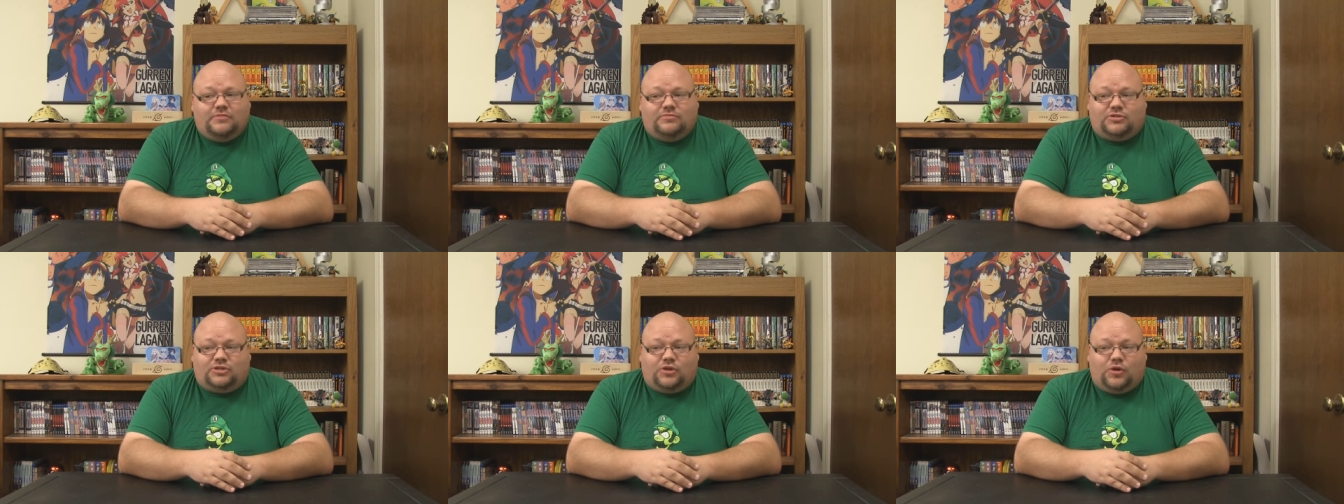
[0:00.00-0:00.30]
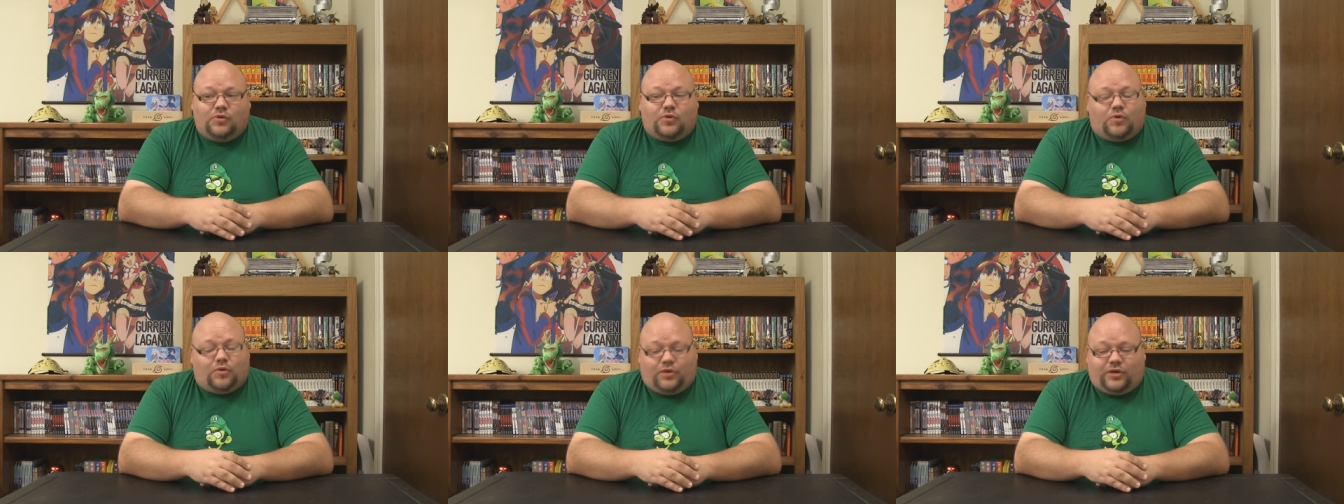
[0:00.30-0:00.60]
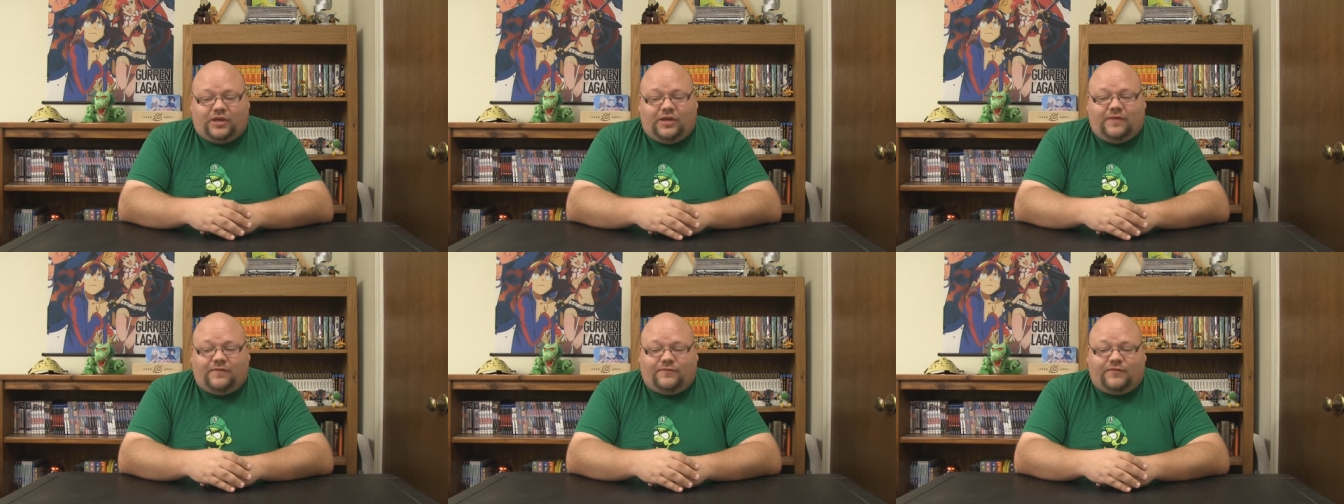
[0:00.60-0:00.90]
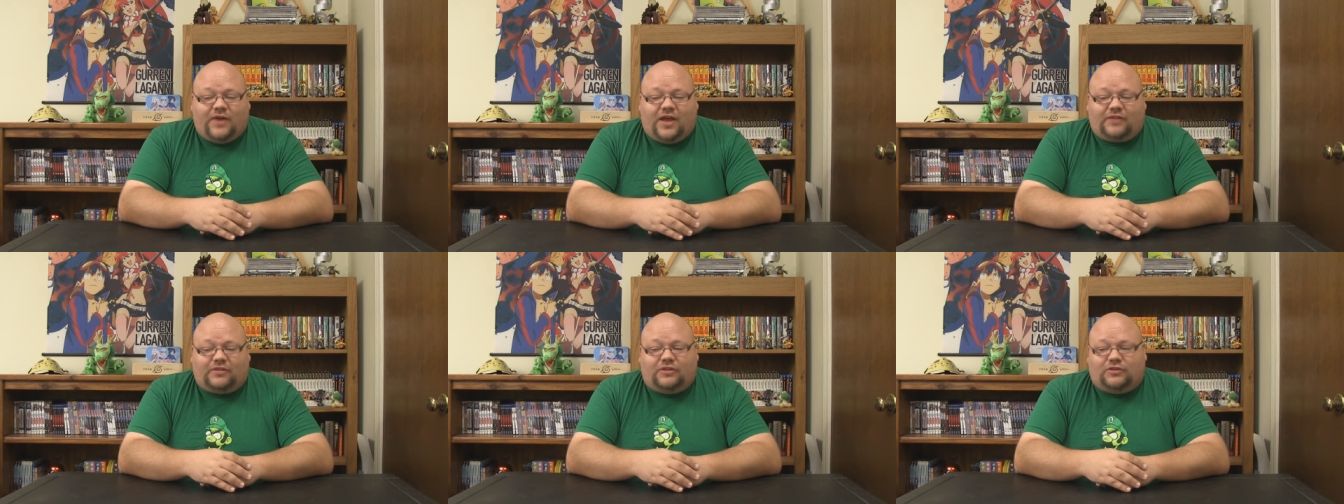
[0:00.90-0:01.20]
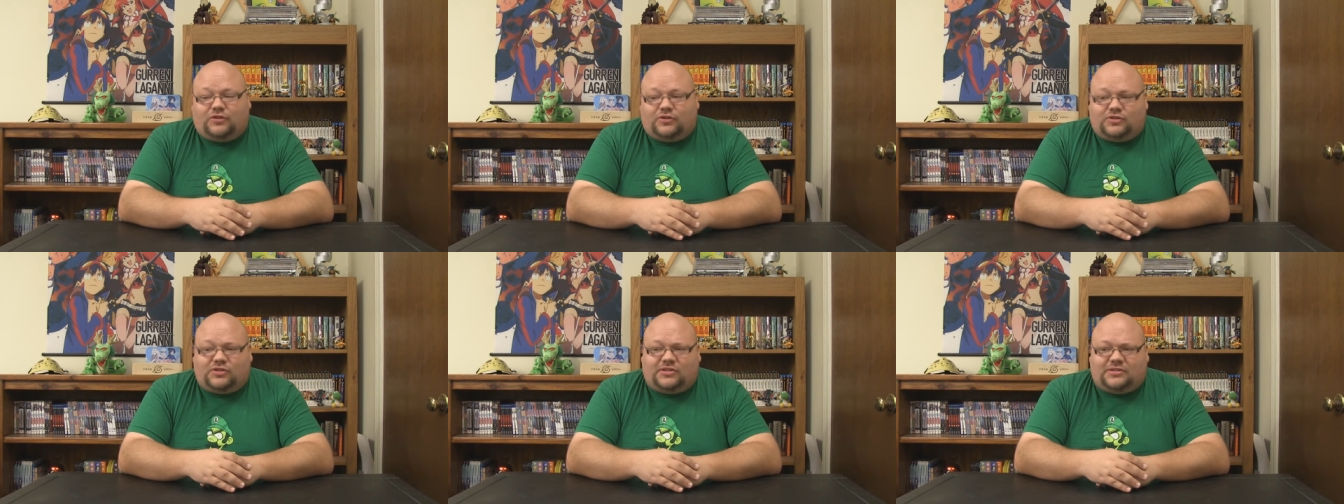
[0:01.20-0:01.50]
So quirky, in fact,
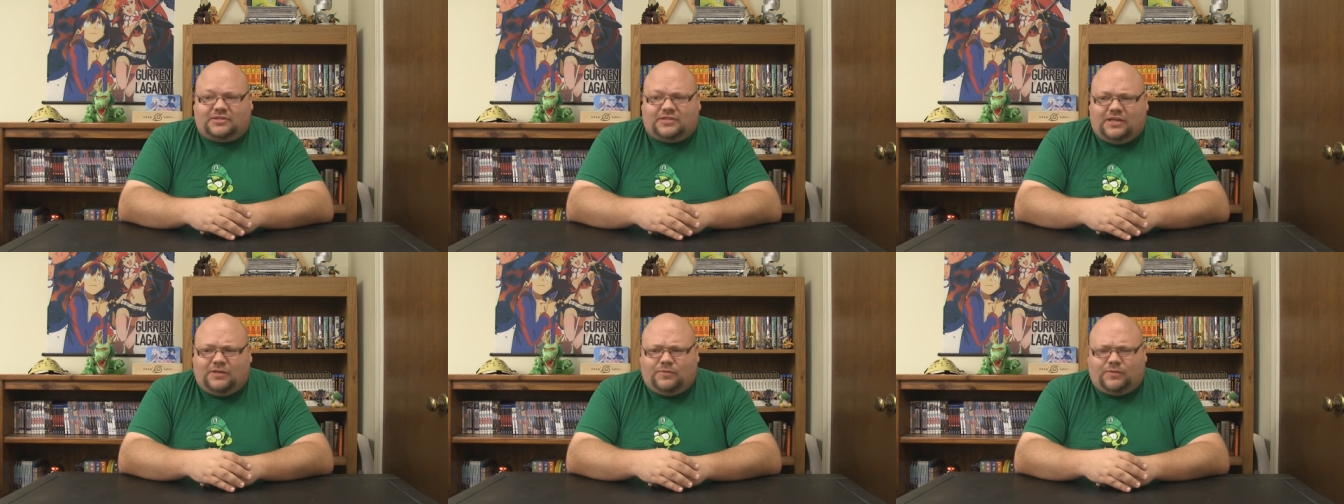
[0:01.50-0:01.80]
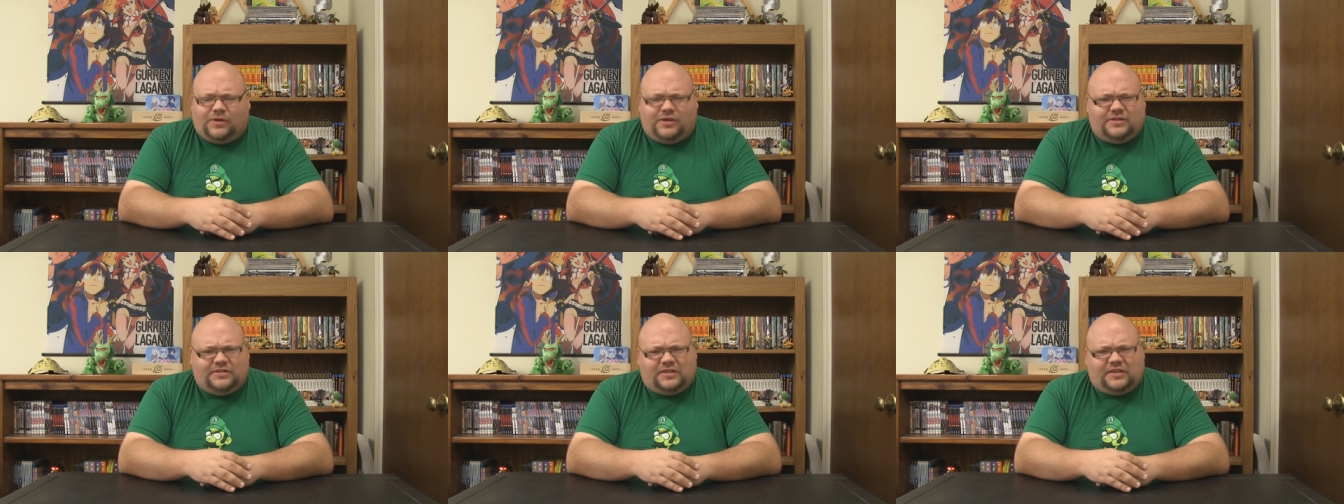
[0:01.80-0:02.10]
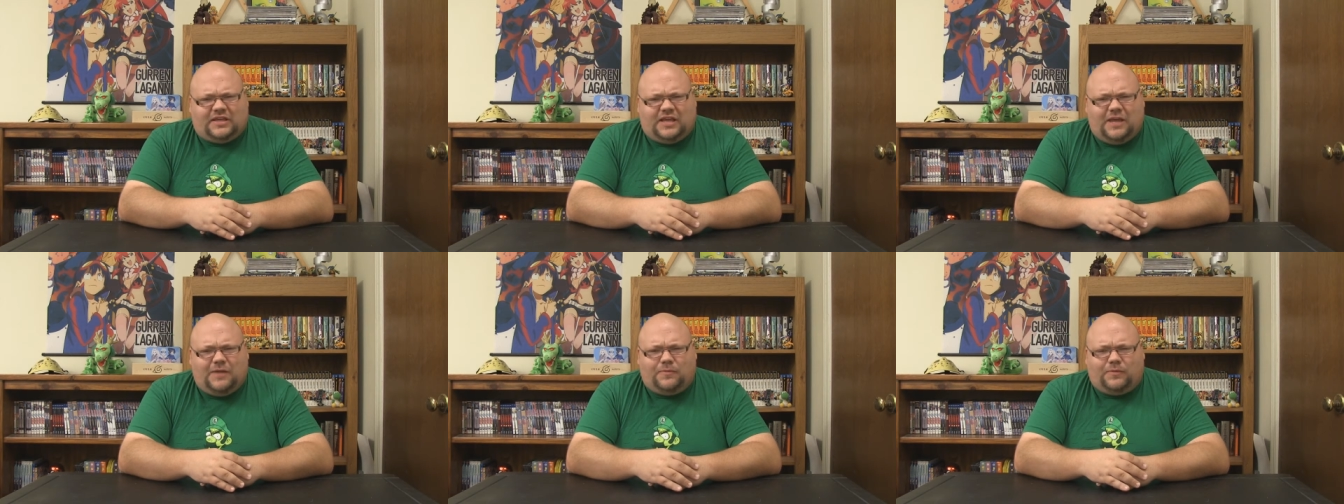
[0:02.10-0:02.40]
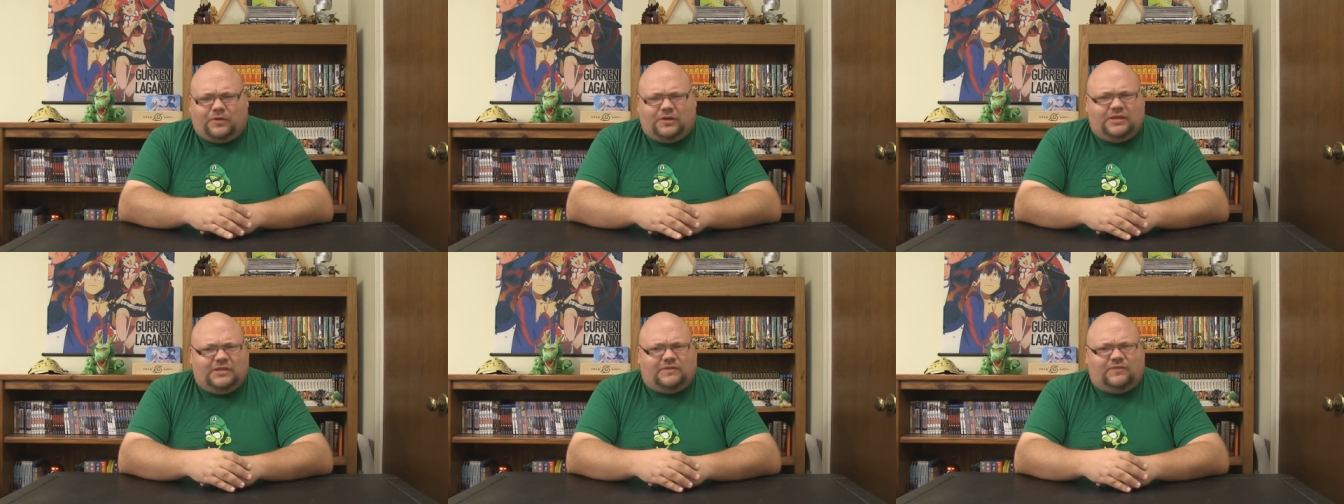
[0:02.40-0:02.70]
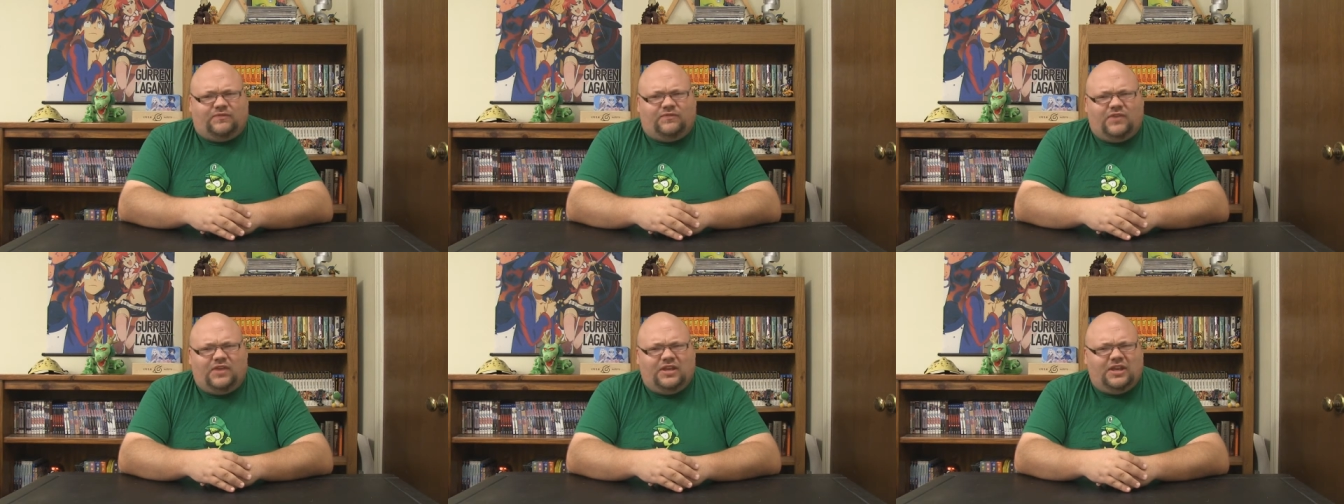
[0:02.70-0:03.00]
that there's a scene where he's a kid where he's
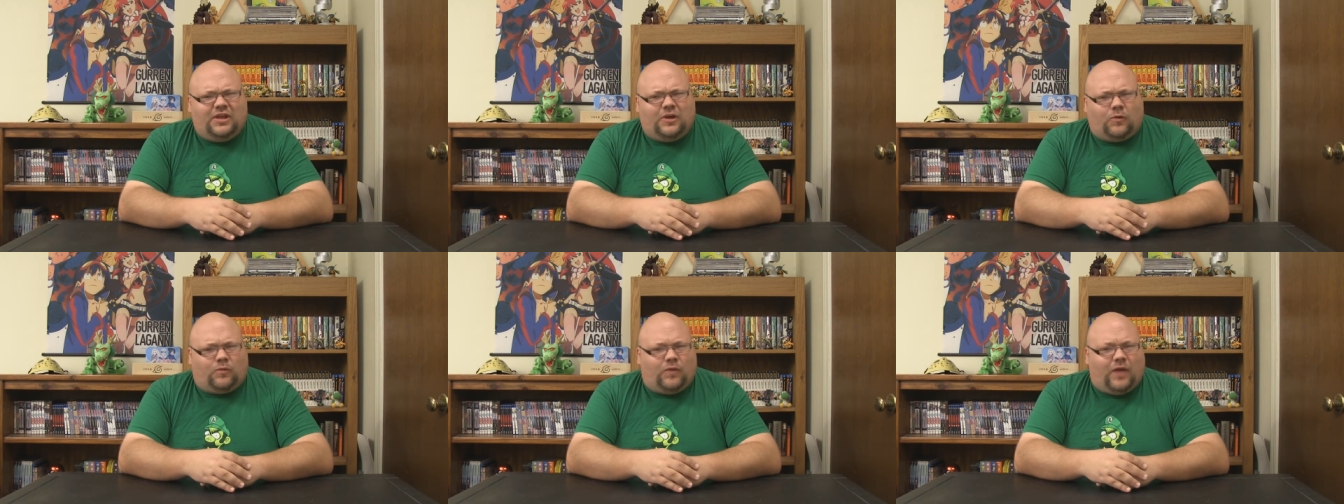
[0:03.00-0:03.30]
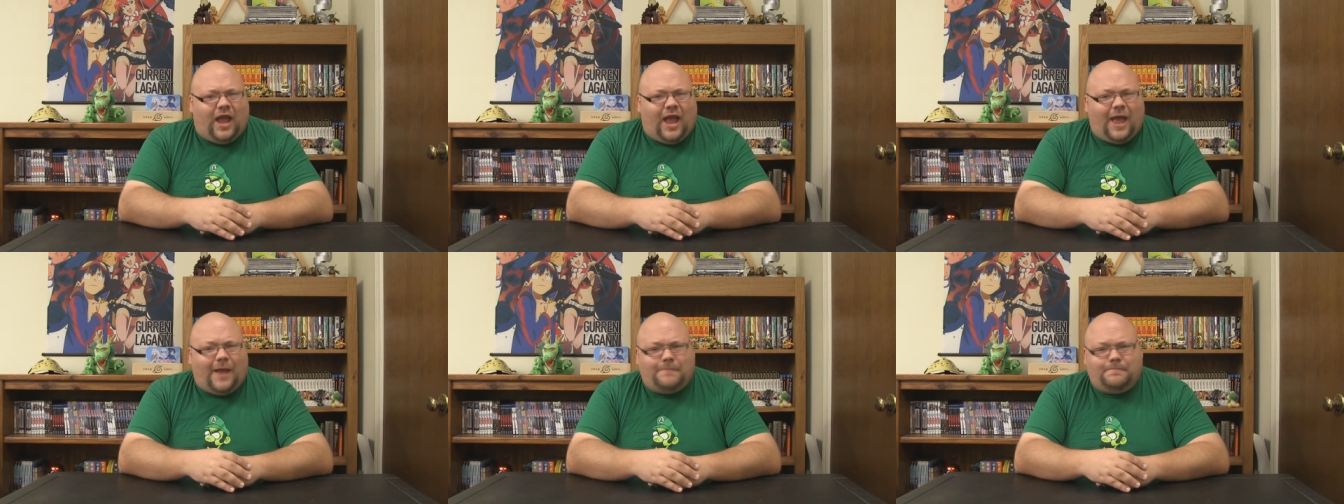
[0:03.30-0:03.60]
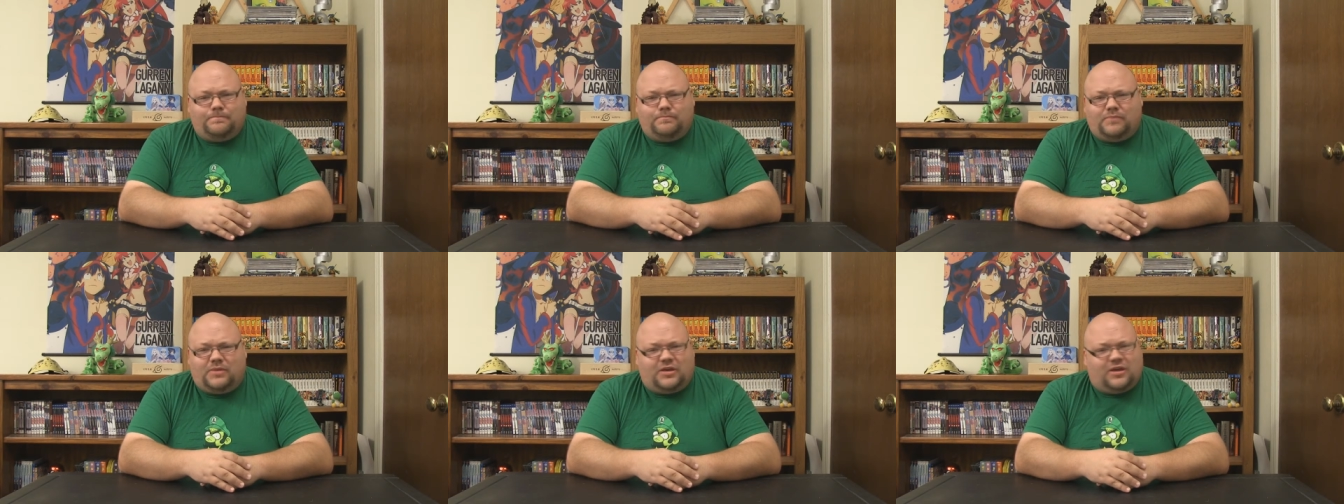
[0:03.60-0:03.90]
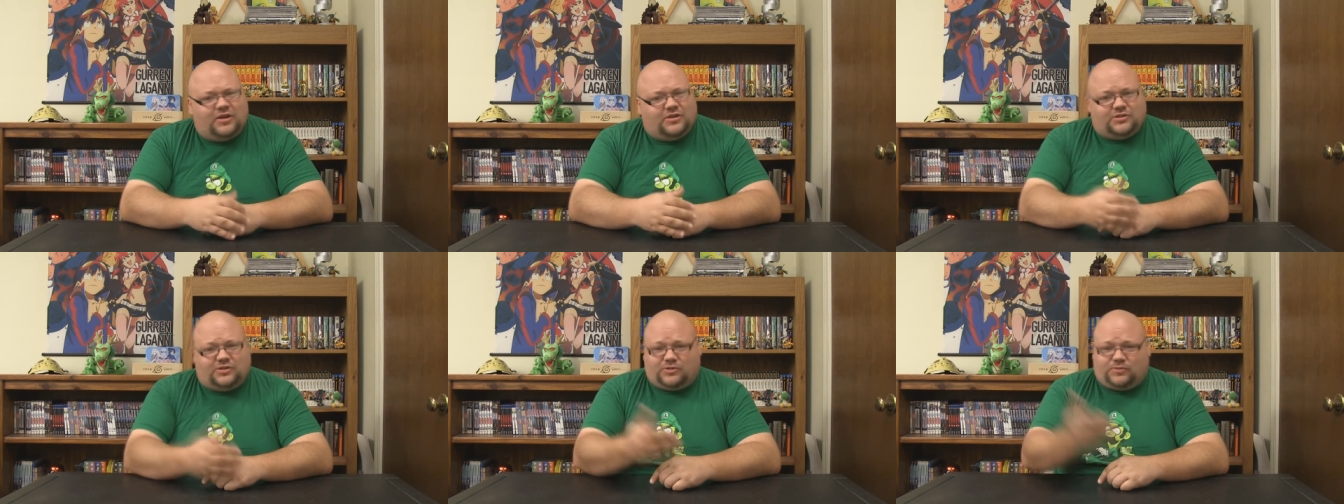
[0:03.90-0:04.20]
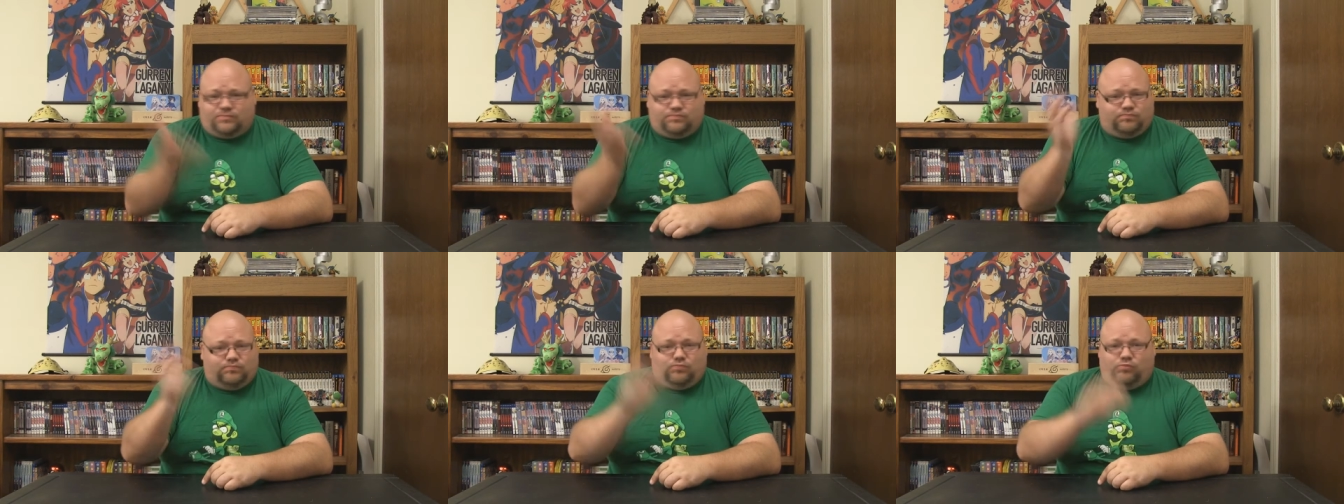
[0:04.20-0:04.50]
feeding a rat because